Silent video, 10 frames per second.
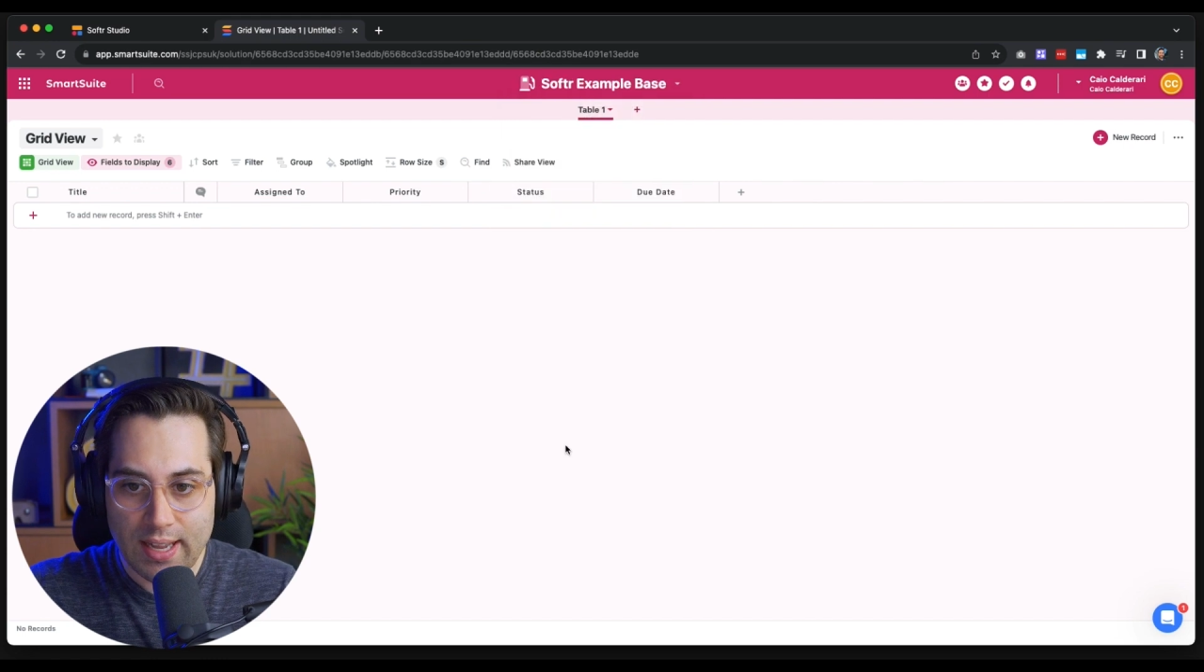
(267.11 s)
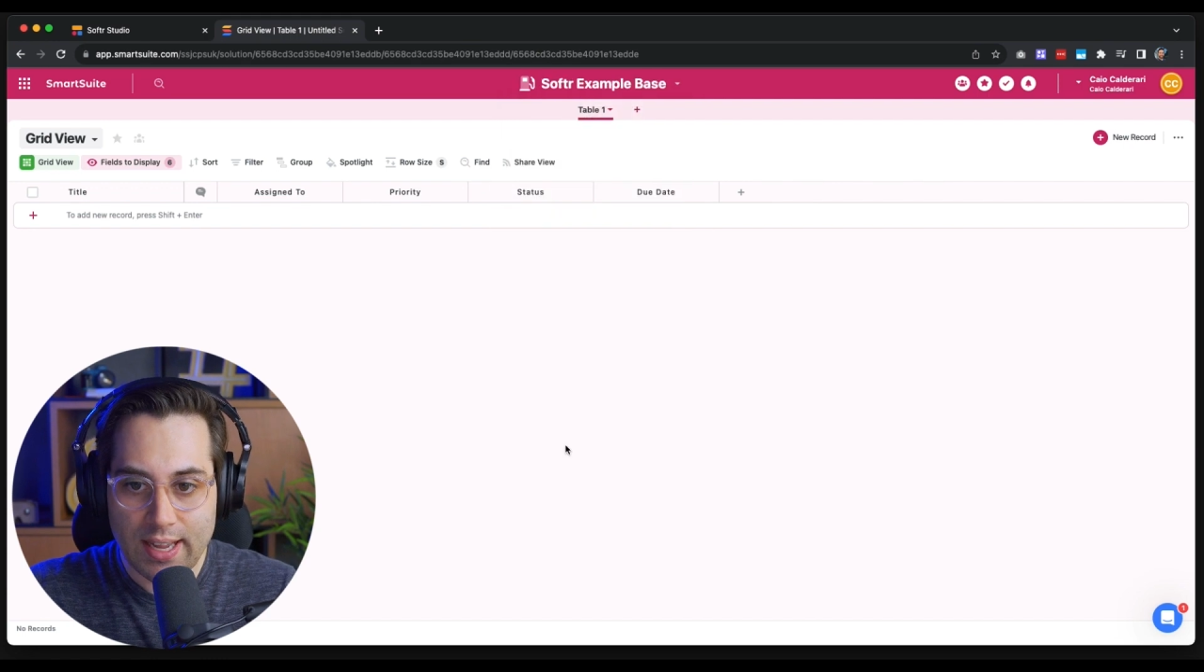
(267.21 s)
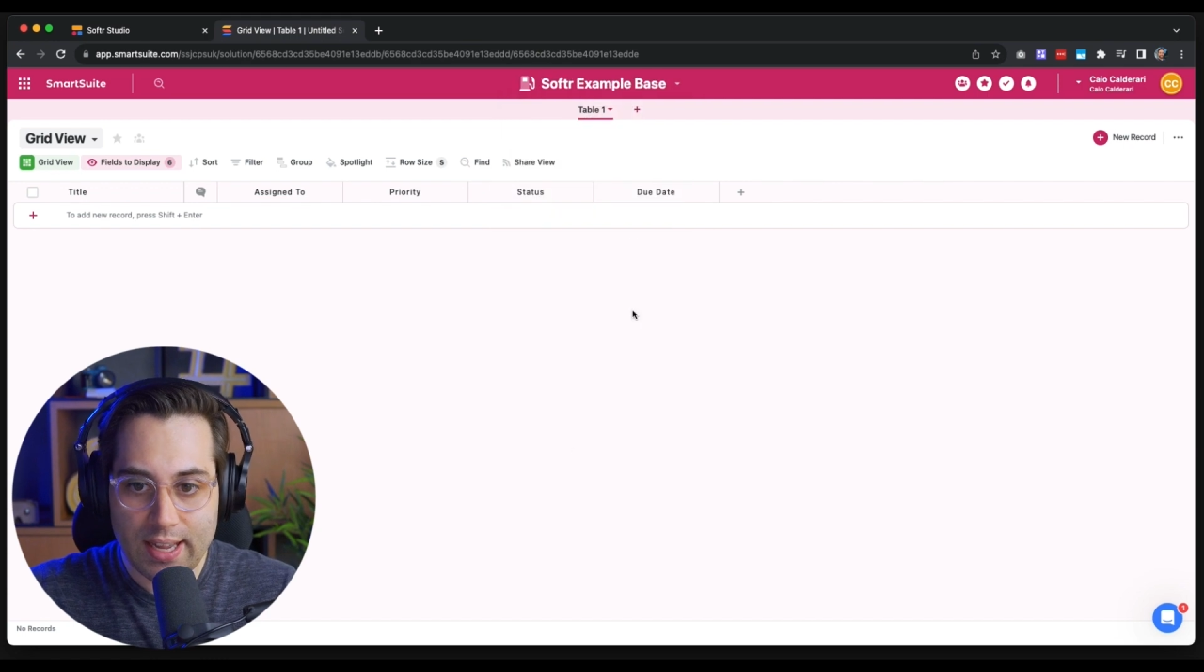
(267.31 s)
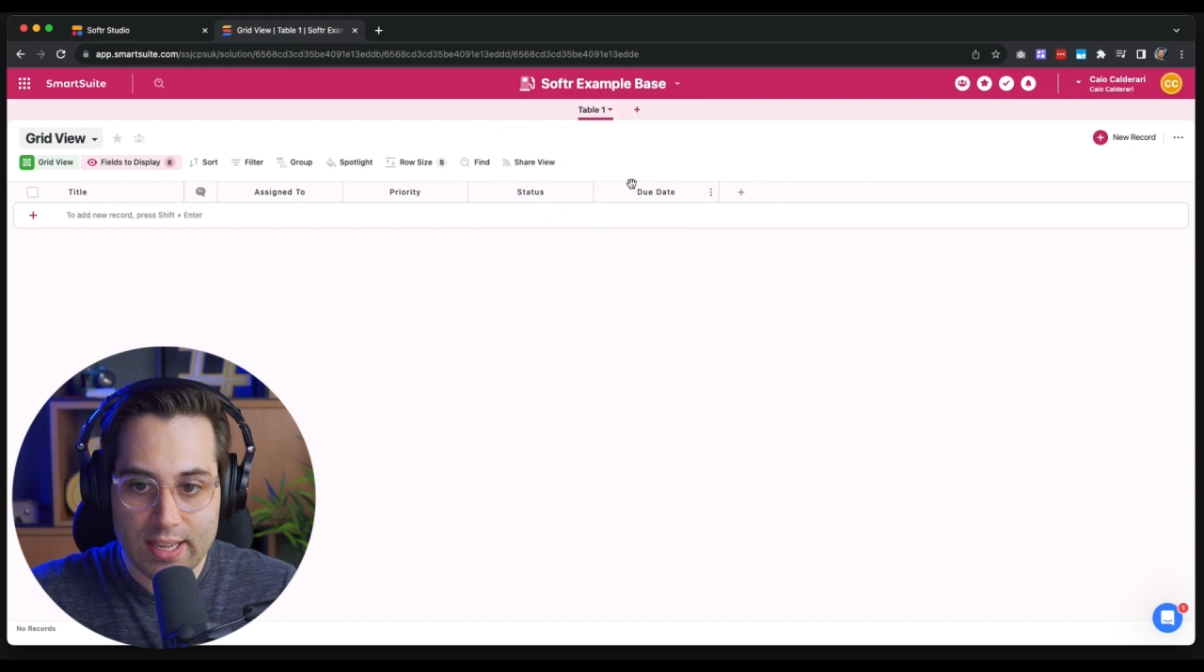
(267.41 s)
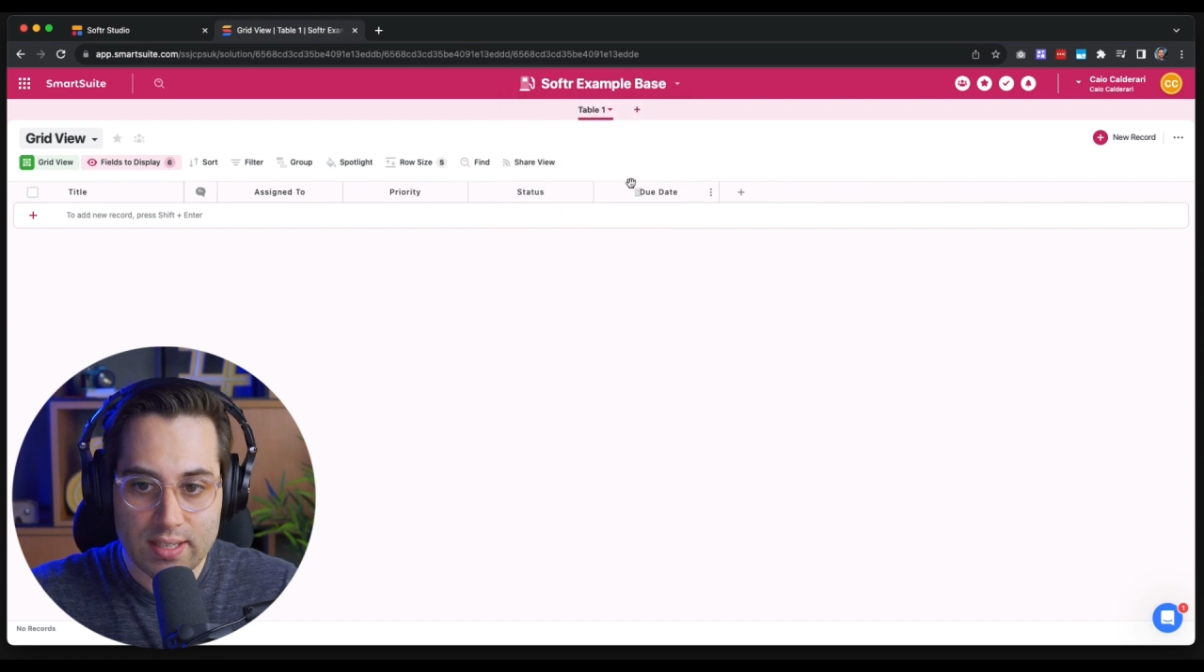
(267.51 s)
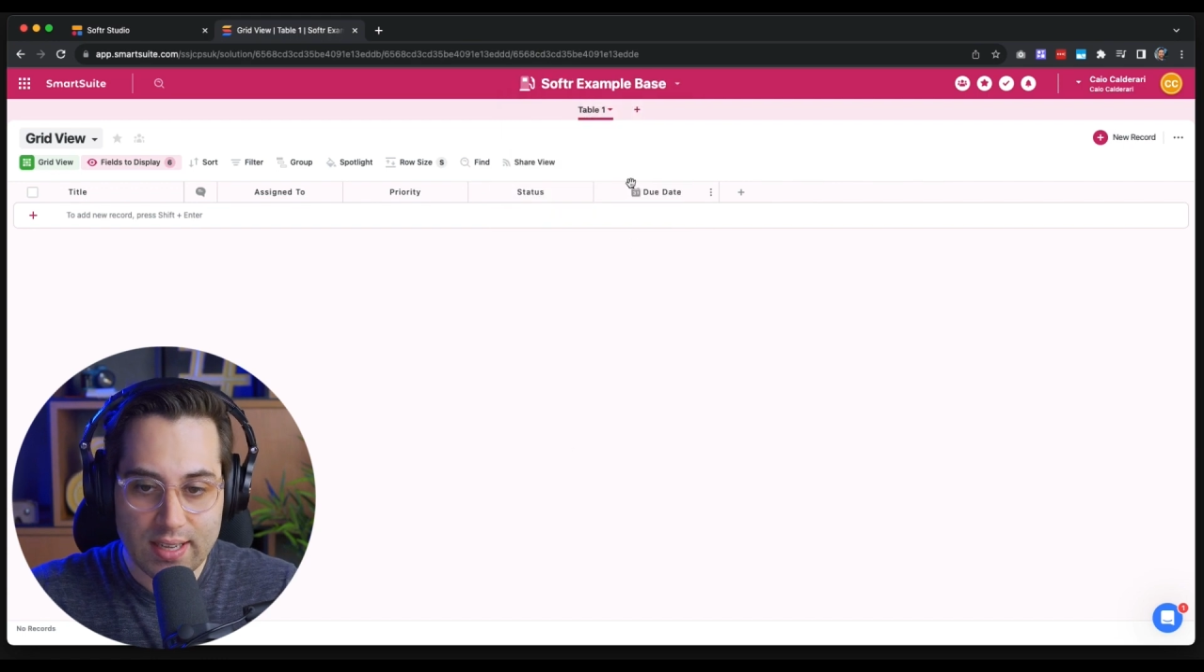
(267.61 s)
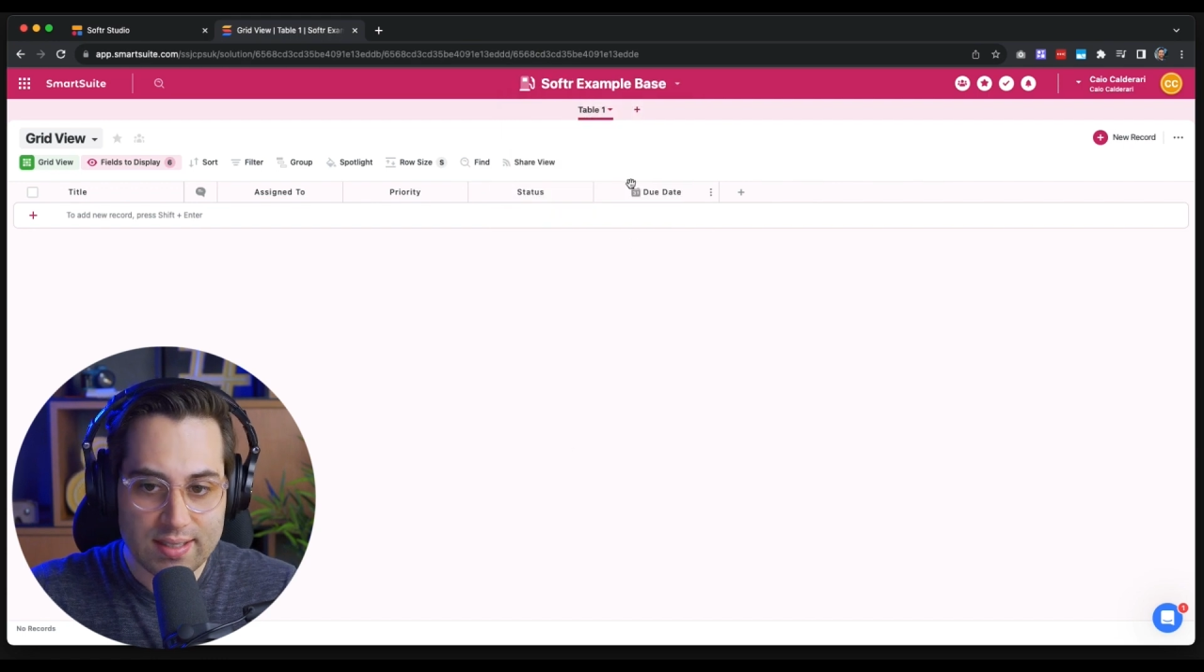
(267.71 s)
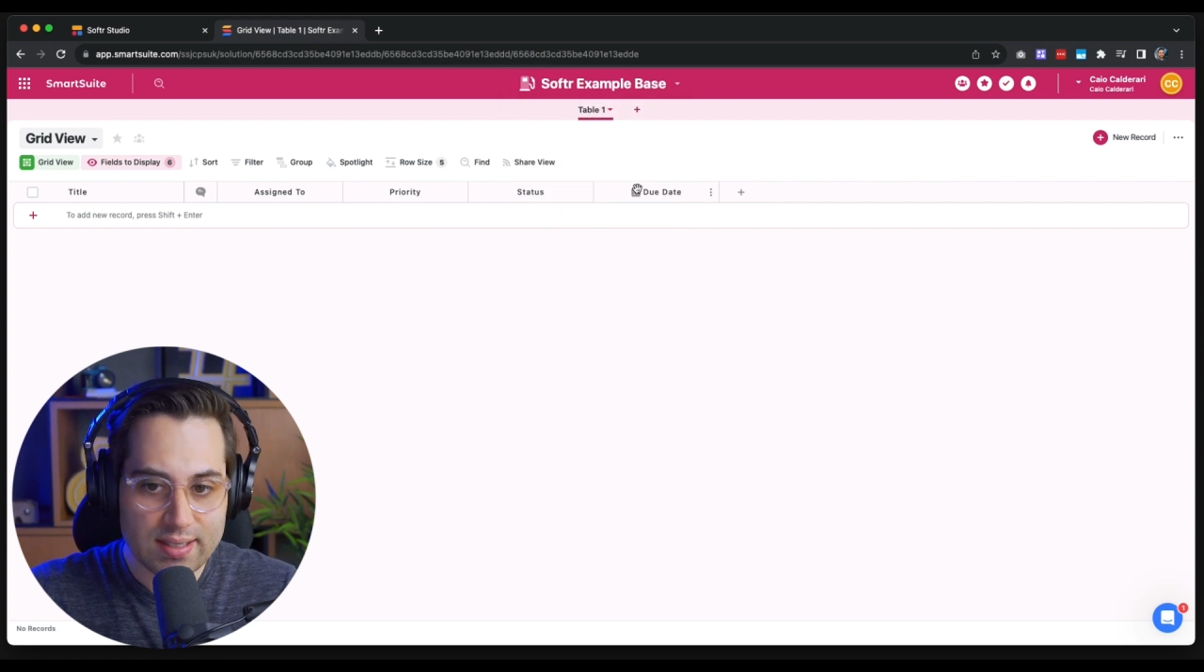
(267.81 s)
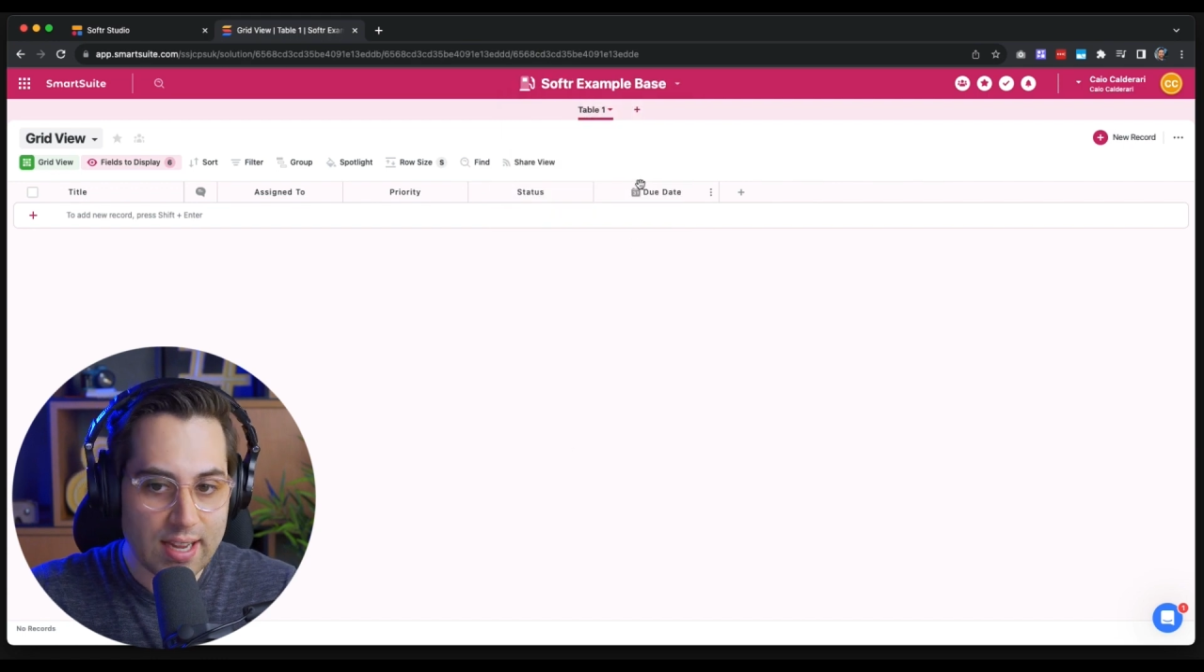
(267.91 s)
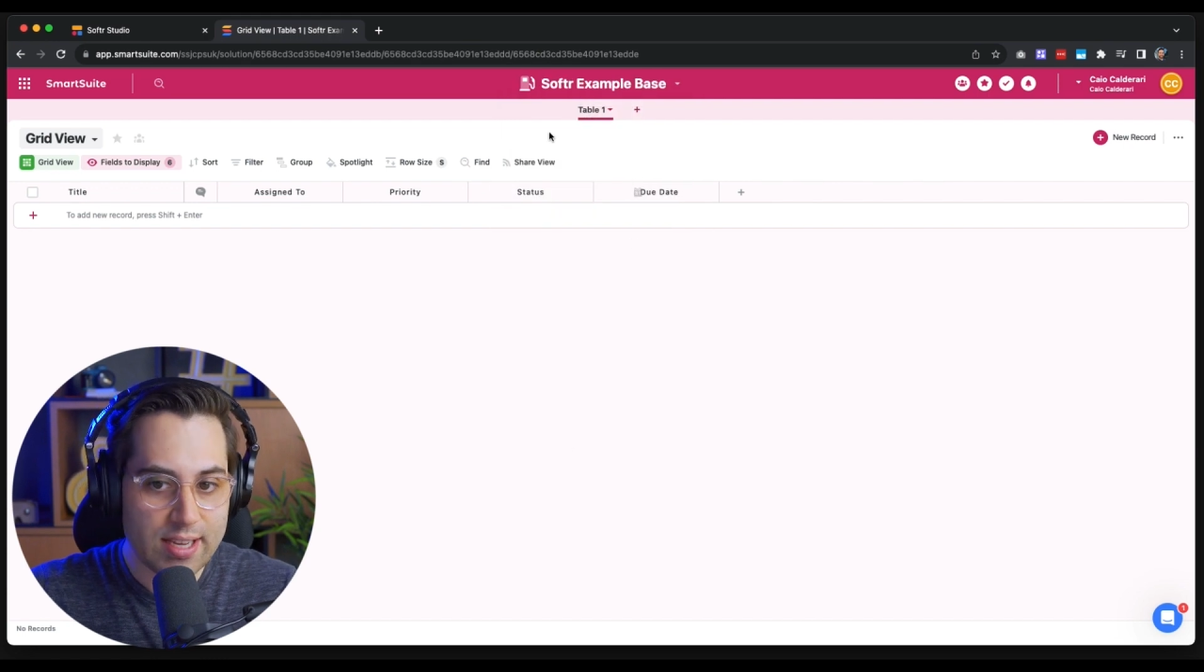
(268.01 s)
And
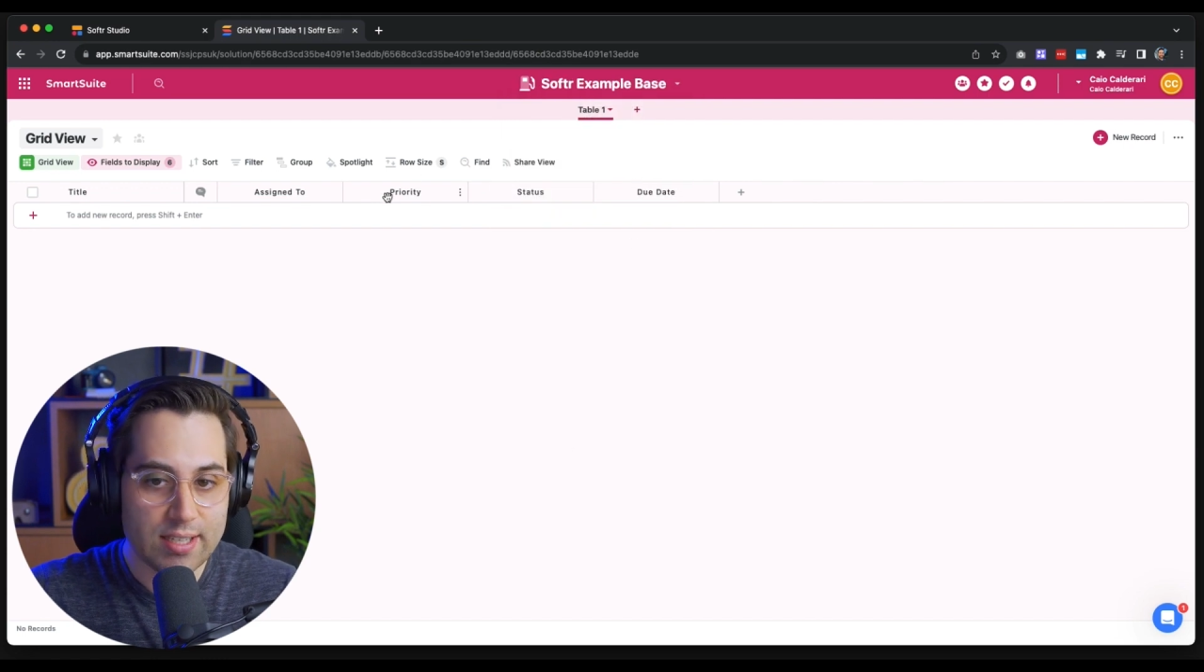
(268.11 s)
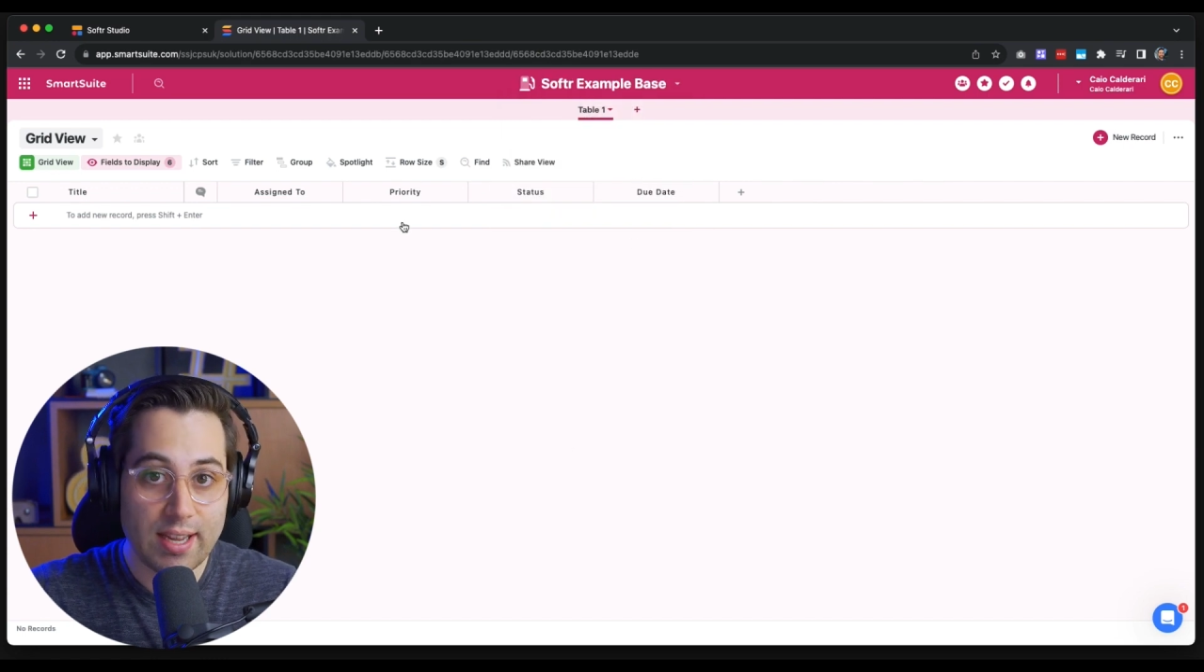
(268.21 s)
inside